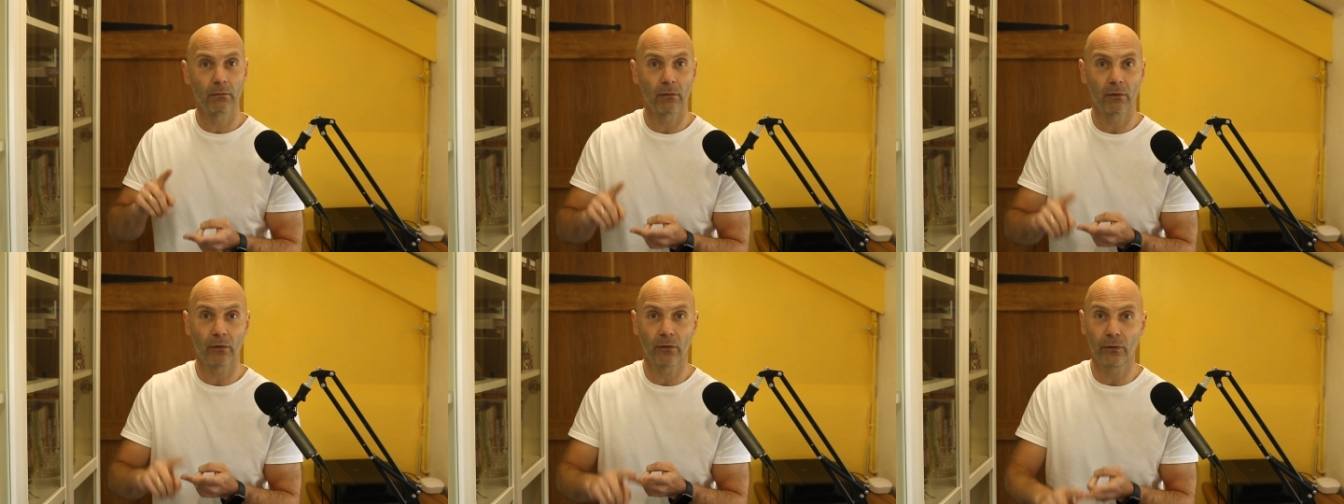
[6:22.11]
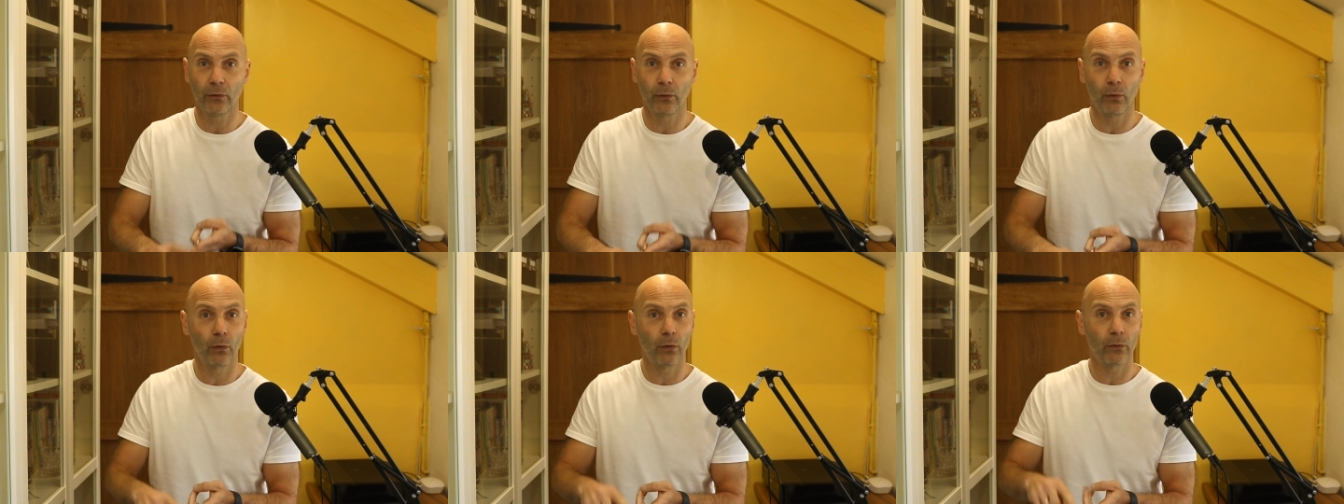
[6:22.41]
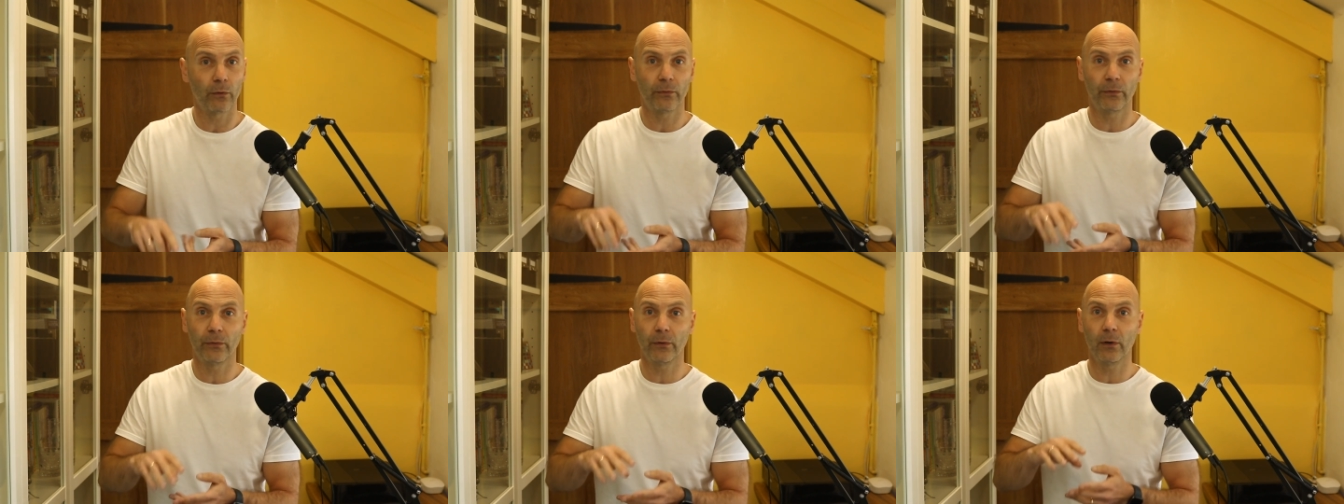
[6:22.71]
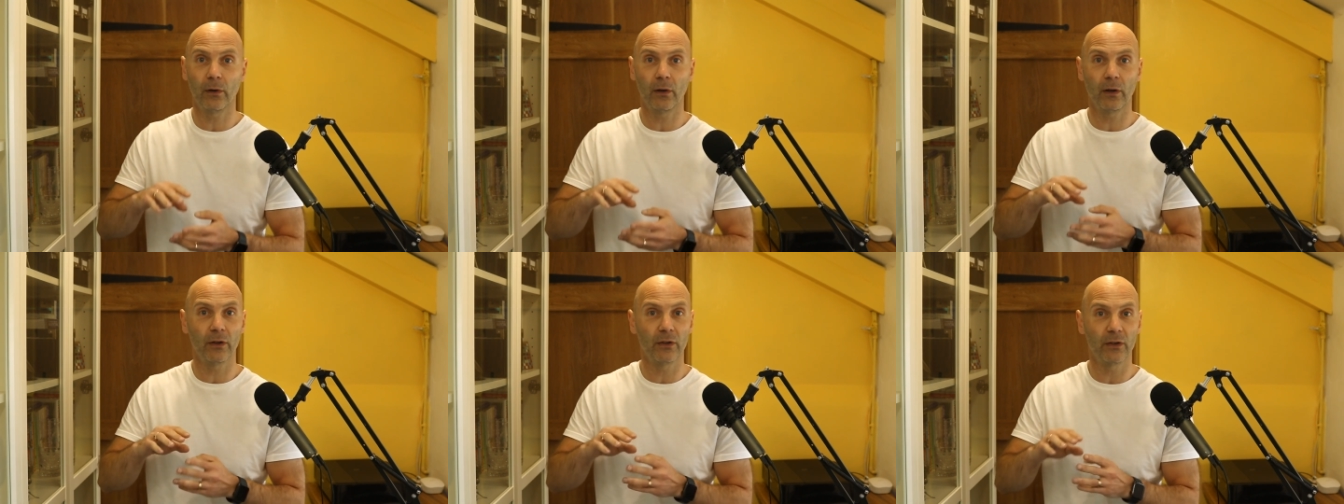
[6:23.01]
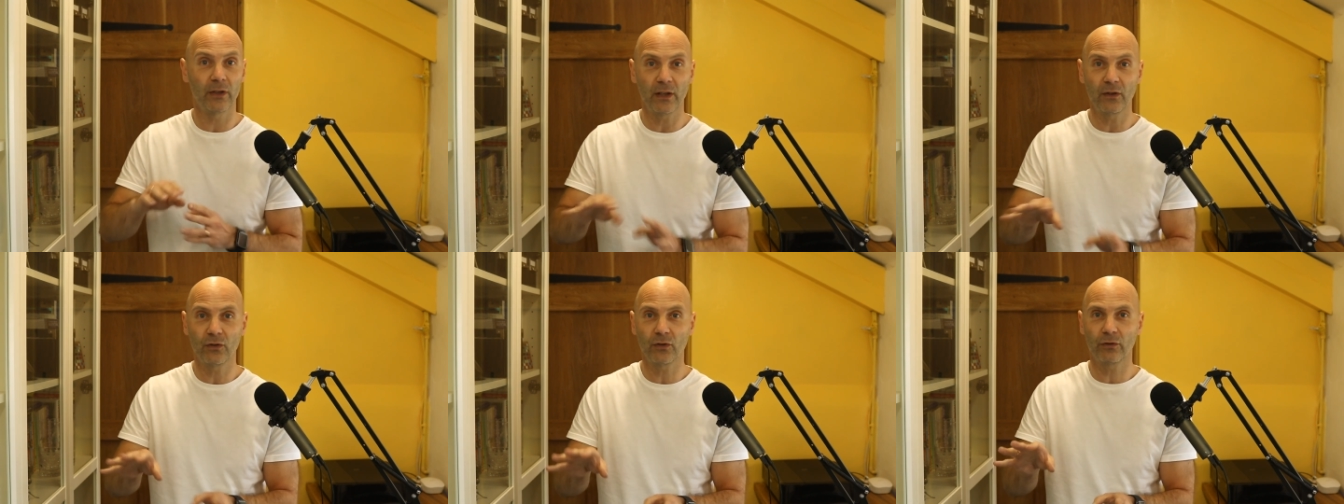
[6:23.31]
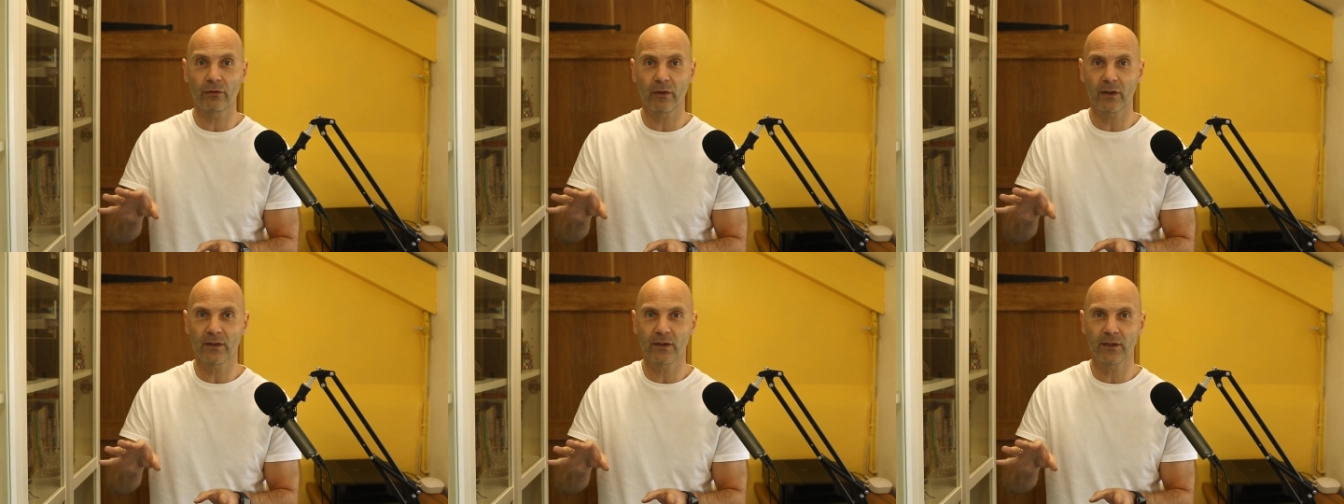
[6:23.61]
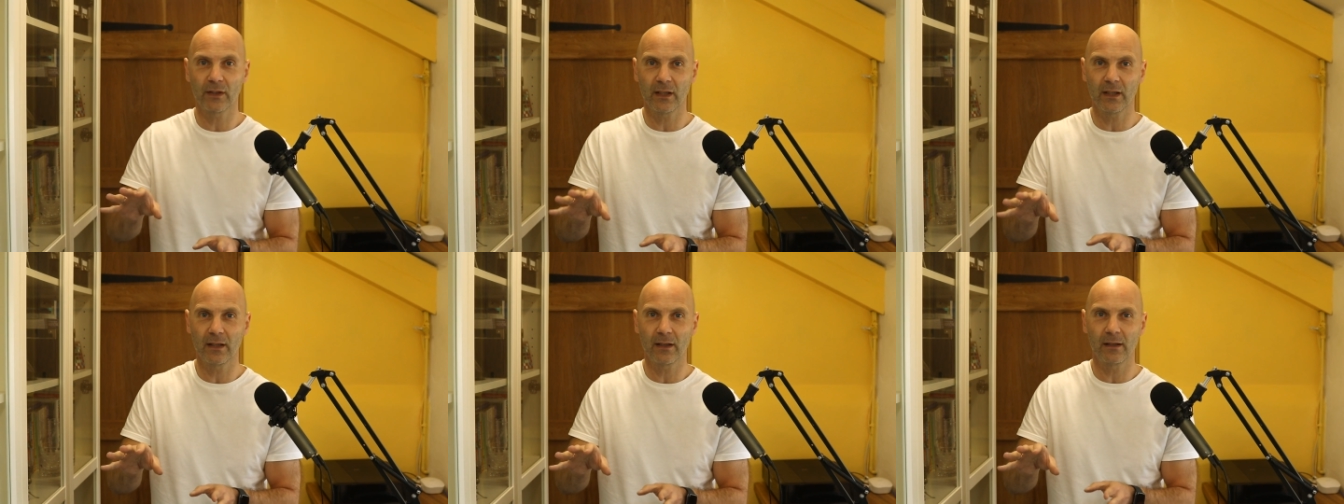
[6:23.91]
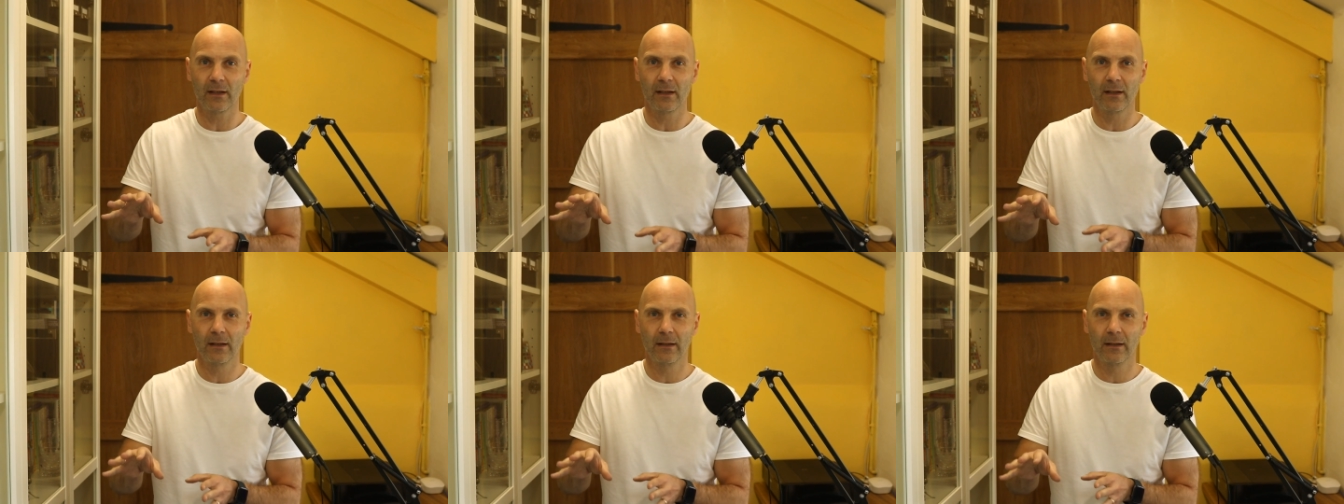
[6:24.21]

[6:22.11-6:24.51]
thoughtful, and interesting.